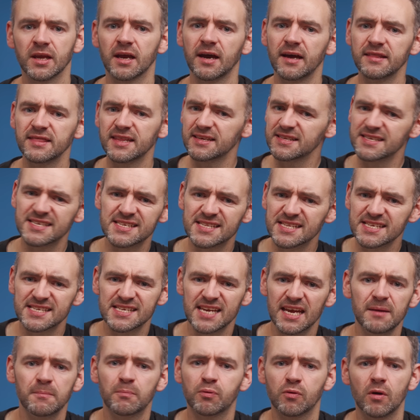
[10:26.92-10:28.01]
And that's the
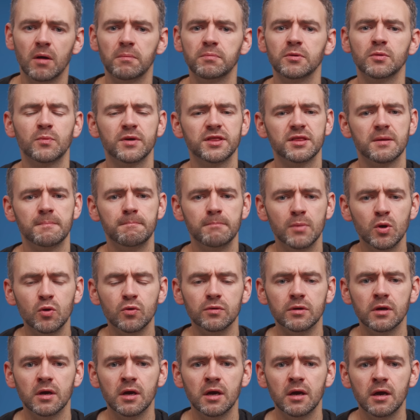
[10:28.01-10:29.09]
same problem with the
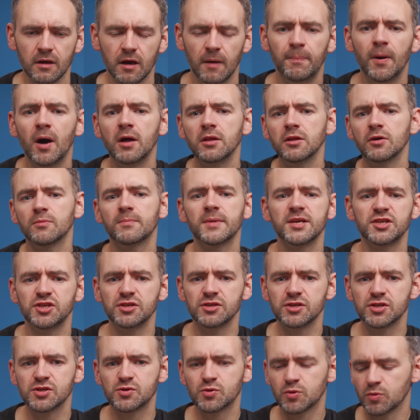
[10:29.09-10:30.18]
moon. Apollo
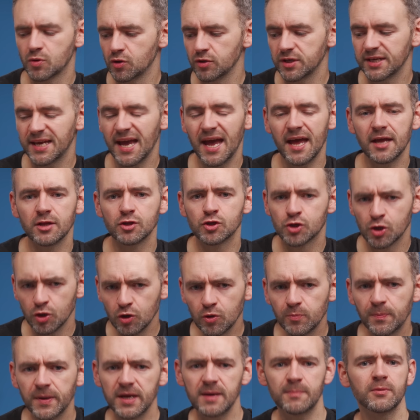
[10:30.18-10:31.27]
missions could get
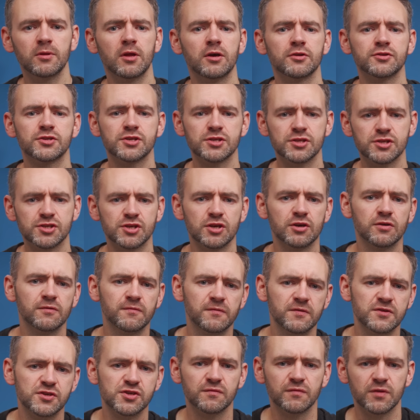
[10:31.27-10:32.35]
two people onto the
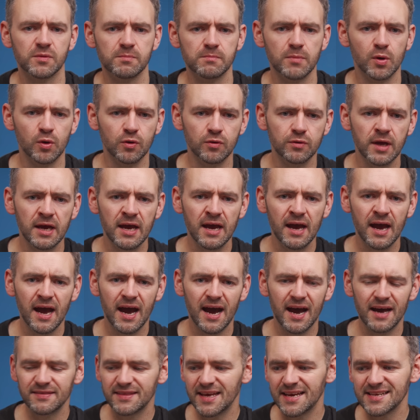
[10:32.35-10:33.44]
surface of the moon,
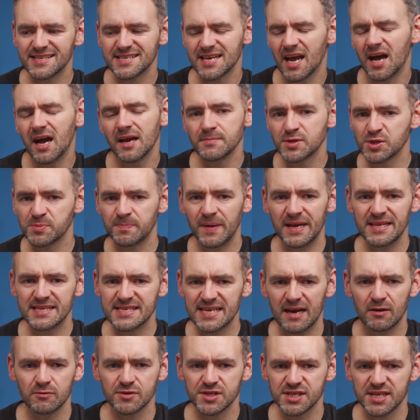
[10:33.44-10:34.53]
and their time spent
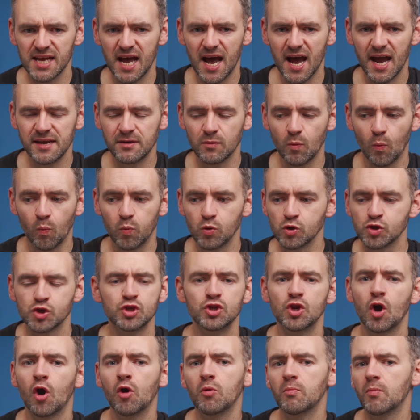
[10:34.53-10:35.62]
outside was
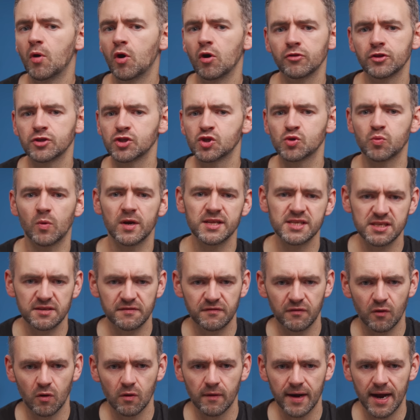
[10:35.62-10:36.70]
no more than
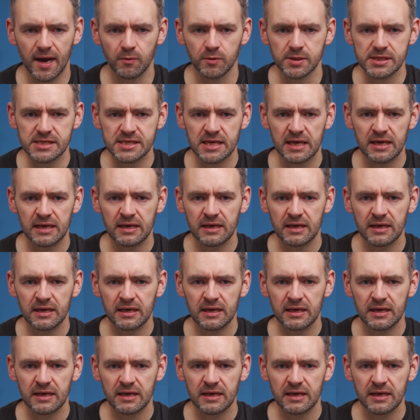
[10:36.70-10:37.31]
24 hours.